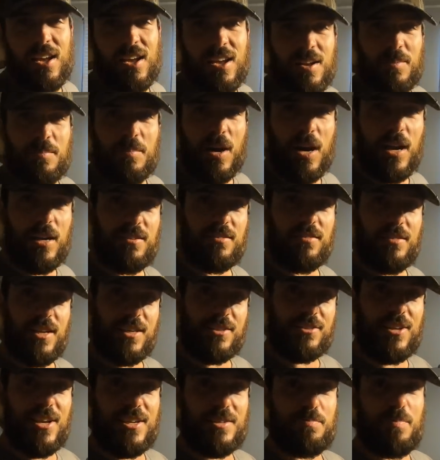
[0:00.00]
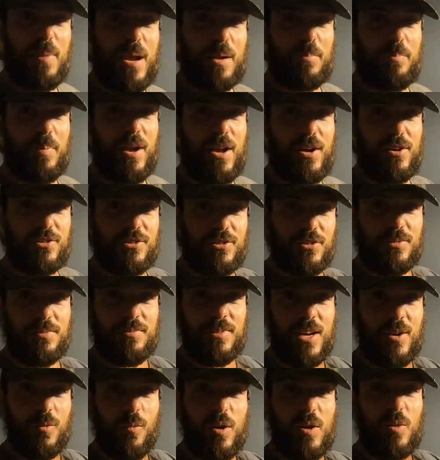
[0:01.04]
But this is Big Pencil,
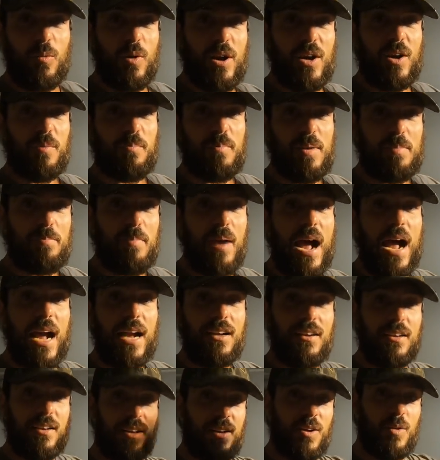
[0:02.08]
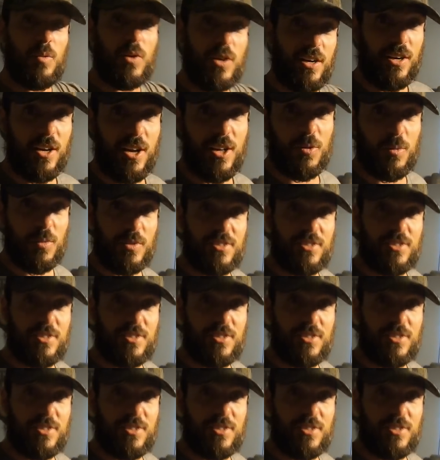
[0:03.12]
and we will be back with another one